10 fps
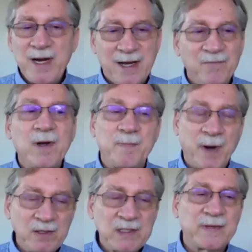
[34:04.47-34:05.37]
I've read
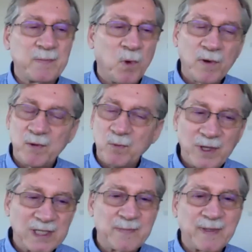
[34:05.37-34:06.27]
parts of it more than
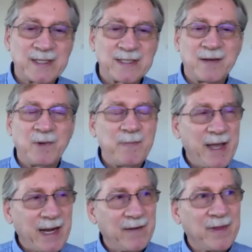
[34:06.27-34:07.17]
once because I went
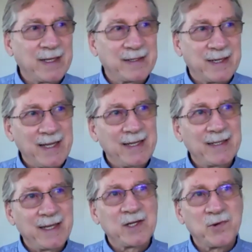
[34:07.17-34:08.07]
back, I thought, did I get
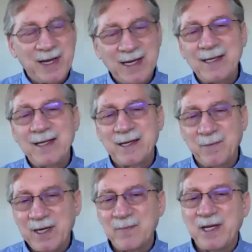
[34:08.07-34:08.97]
that correctly? And I
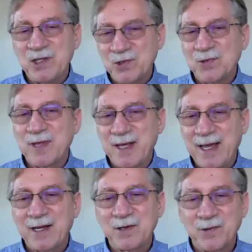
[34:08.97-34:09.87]
wanted to make sure that I had
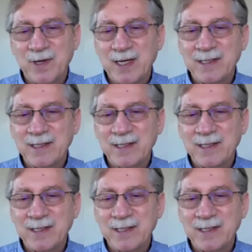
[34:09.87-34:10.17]
it correct.